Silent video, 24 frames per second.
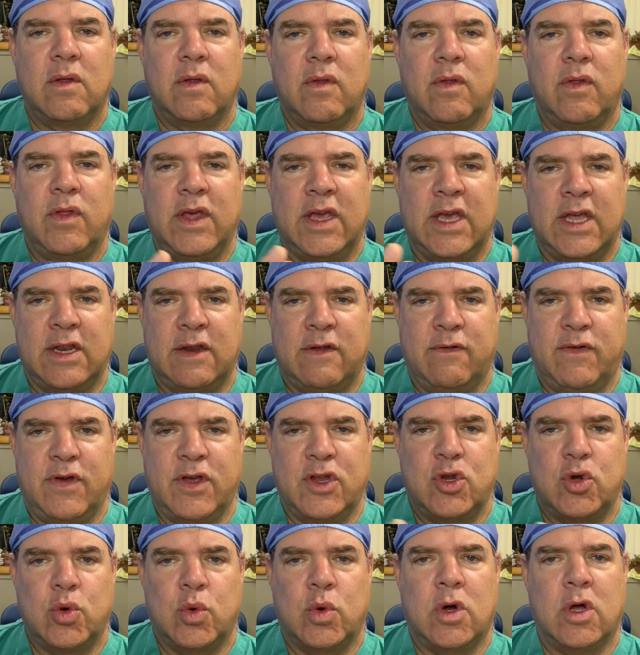the
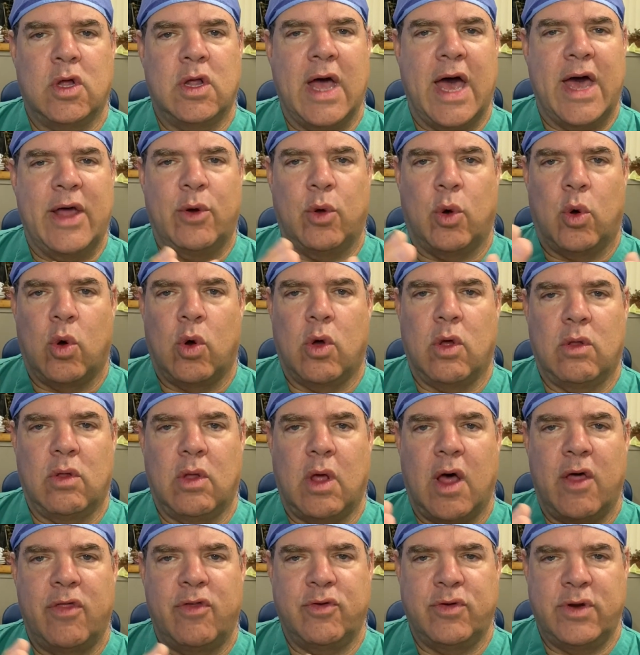individual and all
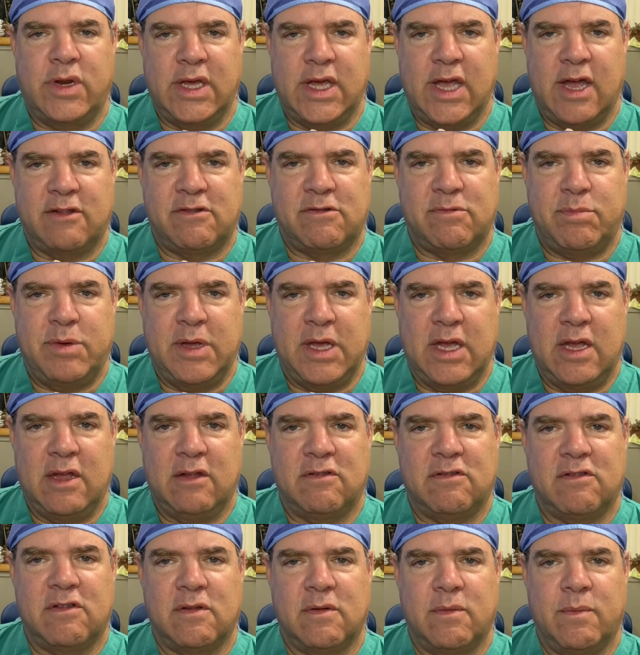other
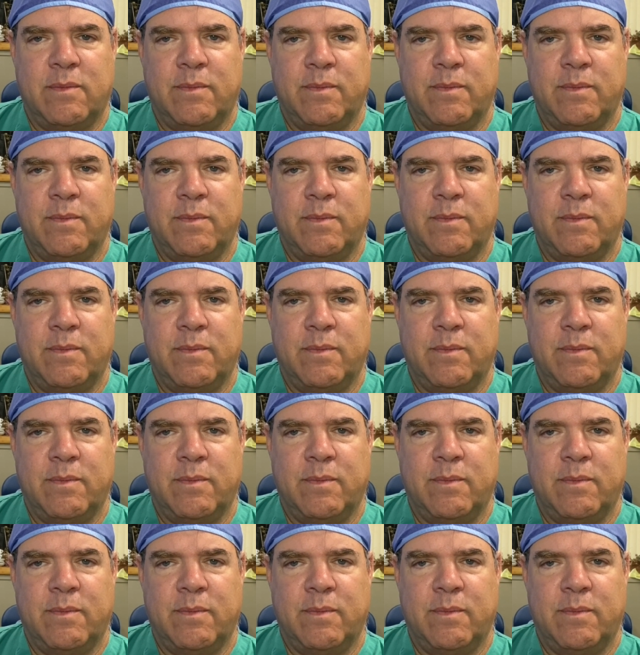DSPs.